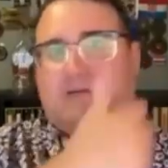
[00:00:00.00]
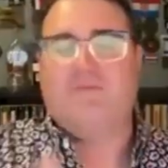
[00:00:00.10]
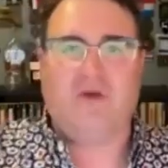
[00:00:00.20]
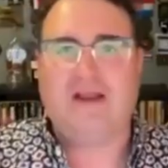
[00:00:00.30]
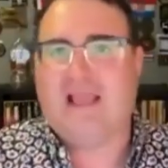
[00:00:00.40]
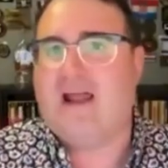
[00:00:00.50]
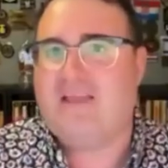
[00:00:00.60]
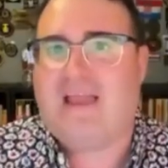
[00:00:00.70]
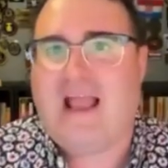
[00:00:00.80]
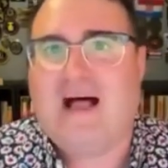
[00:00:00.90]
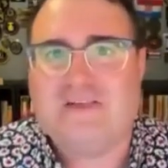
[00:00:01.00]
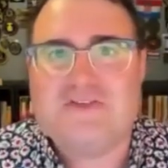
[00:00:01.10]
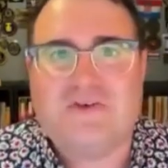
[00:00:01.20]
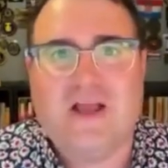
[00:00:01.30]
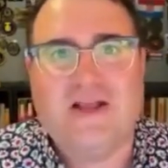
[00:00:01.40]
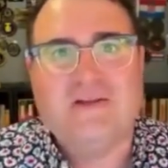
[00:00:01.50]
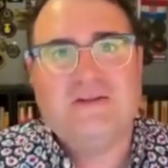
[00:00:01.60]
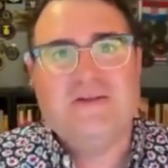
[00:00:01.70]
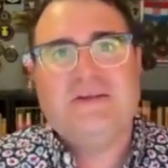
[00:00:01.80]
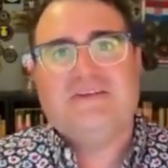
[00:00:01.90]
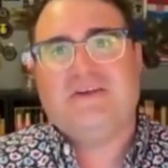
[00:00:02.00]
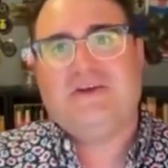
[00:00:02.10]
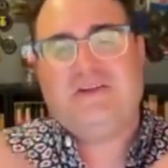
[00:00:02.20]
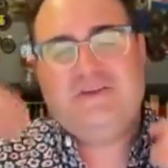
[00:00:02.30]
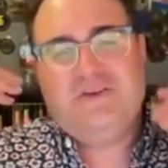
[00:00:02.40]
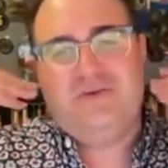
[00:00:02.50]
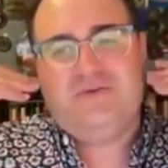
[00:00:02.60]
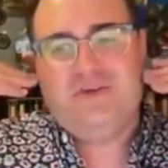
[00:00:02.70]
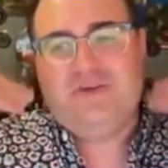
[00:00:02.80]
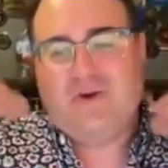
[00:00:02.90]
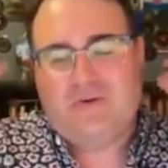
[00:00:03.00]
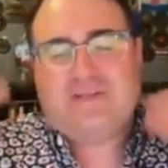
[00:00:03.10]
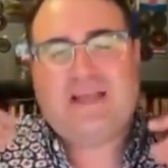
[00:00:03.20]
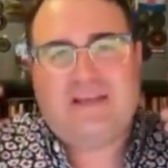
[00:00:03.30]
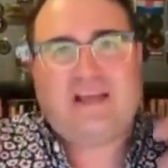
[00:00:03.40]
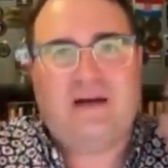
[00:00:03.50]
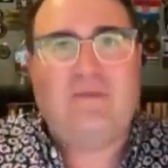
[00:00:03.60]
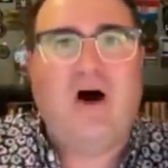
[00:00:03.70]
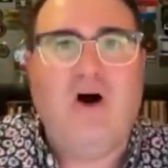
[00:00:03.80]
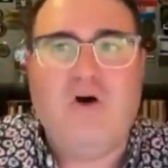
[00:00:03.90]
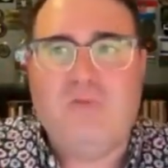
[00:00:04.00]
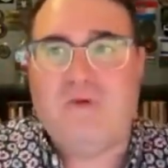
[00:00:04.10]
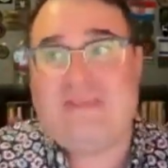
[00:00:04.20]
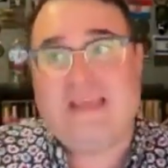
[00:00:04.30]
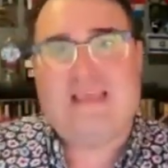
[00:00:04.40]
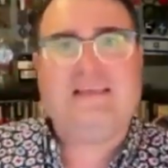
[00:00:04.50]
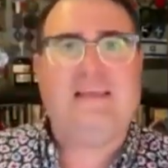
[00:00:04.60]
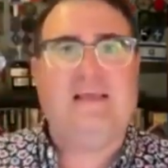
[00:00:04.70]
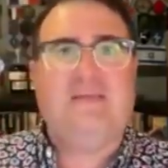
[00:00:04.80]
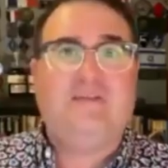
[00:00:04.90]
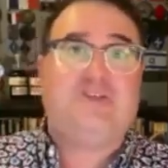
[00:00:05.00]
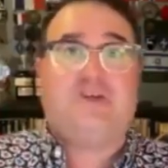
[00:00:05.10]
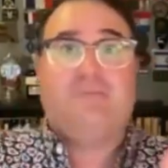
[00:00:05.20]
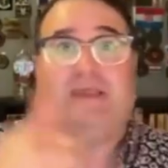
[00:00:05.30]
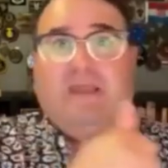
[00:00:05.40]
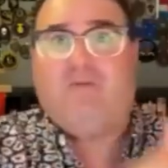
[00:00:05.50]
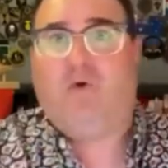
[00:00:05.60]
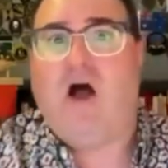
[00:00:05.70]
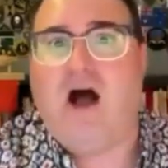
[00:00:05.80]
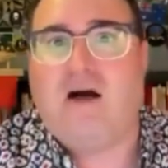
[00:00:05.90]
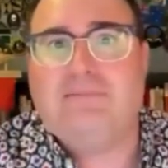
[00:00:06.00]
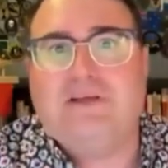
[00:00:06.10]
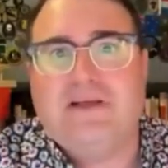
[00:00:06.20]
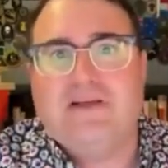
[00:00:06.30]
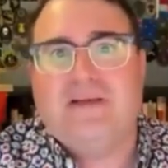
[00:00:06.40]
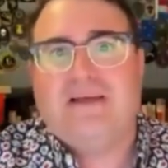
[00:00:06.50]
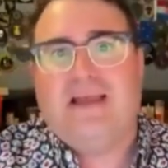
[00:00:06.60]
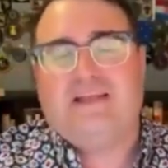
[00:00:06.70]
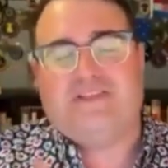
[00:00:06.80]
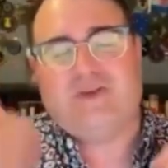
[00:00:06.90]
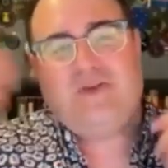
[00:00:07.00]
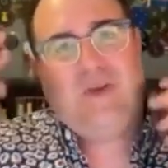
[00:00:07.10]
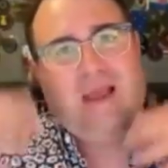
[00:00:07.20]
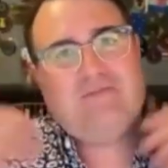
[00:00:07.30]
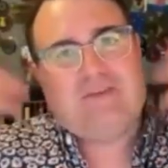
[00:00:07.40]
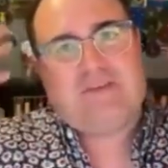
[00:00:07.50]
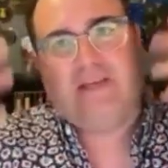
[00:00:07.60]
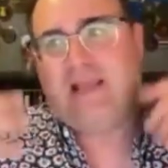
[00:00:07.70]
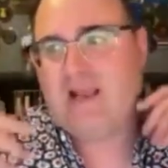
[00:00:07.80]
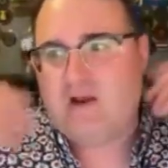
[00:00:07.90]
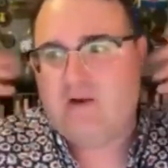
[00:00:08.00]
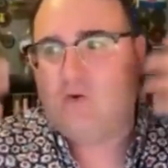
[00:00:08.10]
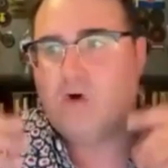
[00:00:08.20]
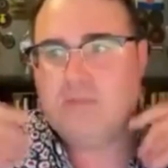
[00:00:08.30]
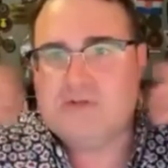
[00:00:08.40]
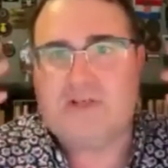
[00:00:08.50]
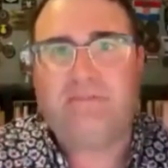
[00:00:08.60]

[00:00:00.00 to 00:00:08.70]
them running out of the house, right? So you don't tend to come home with the idea that you're being robbed. And so you have this inherent normalcy